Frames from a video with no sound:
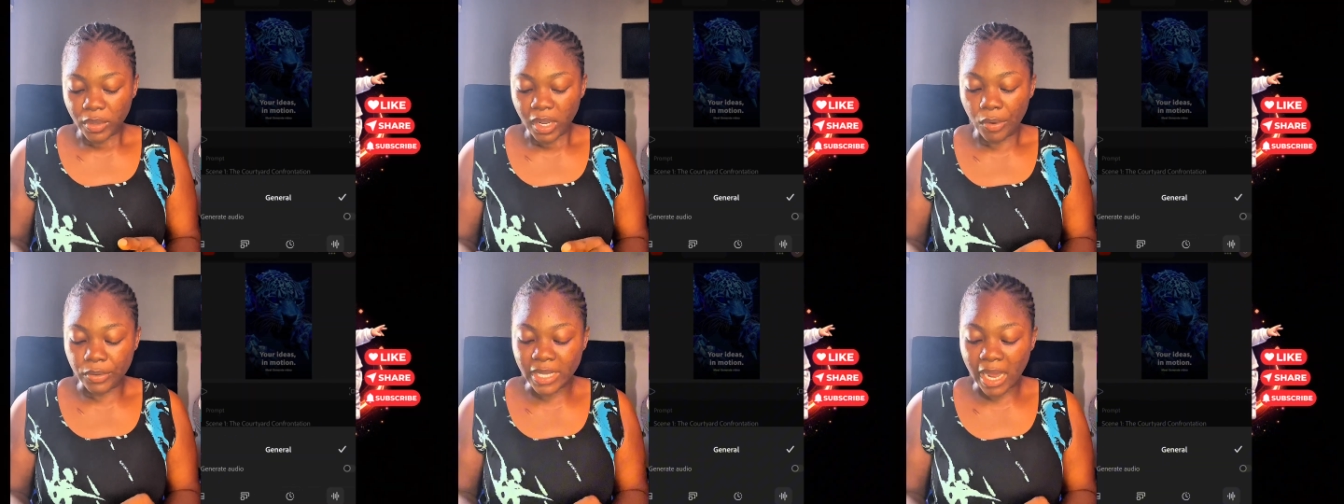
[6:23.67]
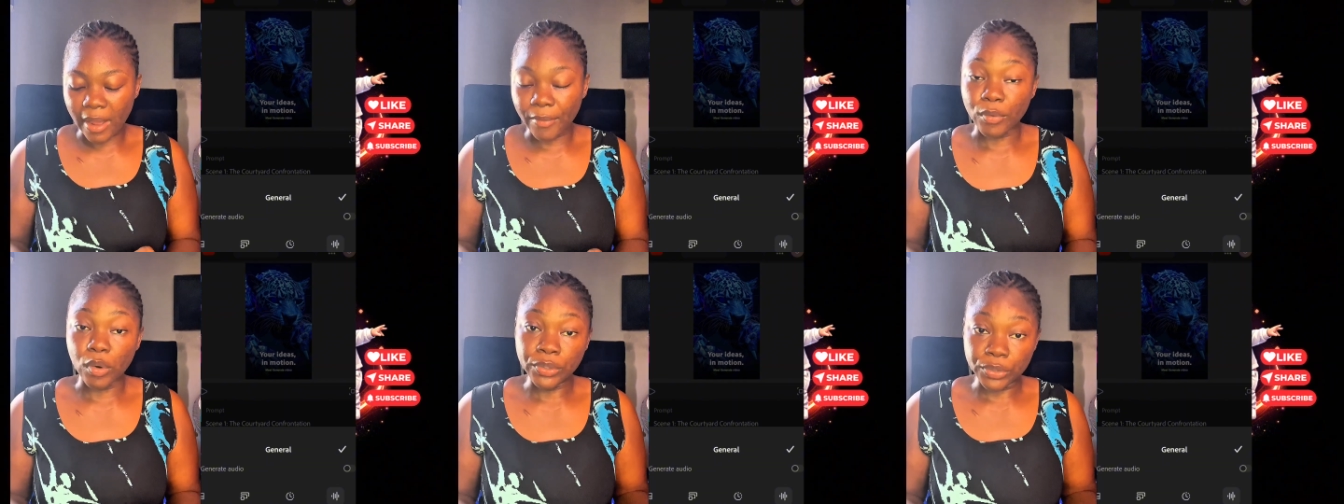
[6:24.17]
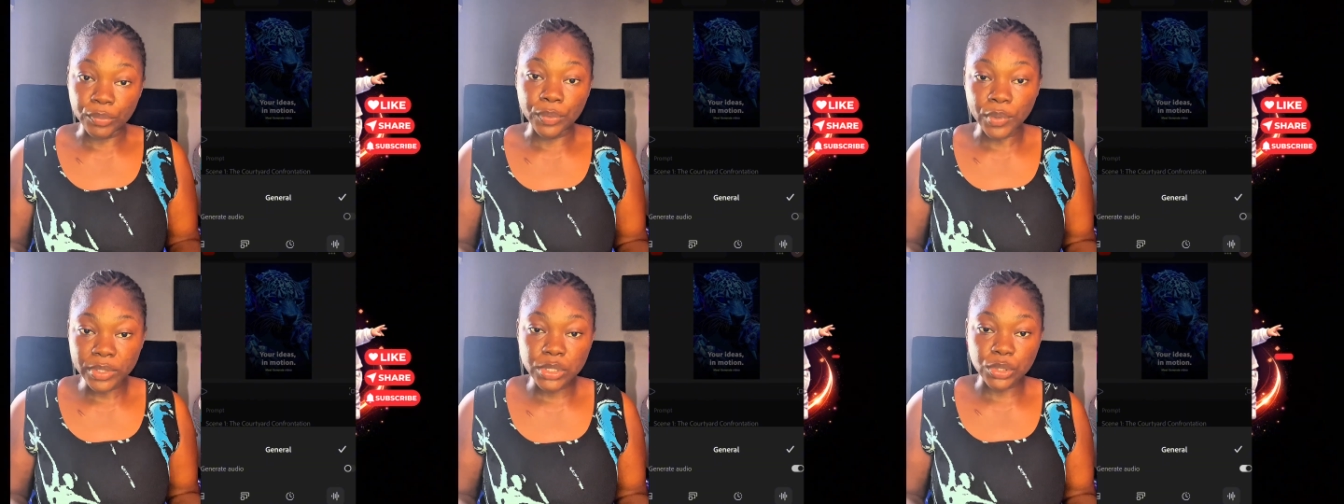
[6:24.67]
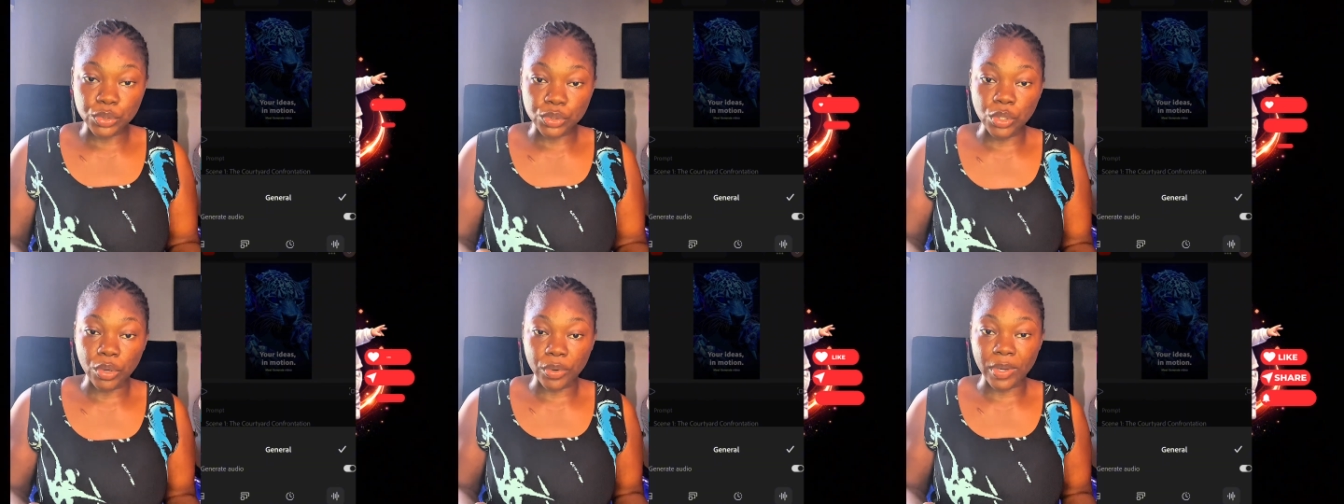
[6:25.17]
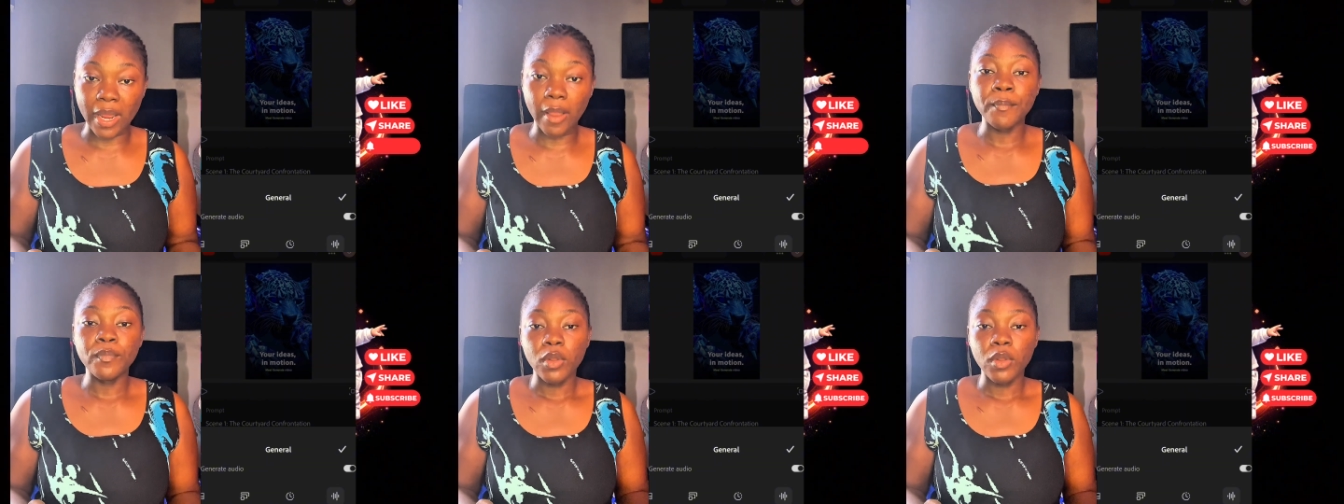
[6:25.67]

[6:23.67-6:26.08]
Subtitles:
Under our audio, we want you to talk, right?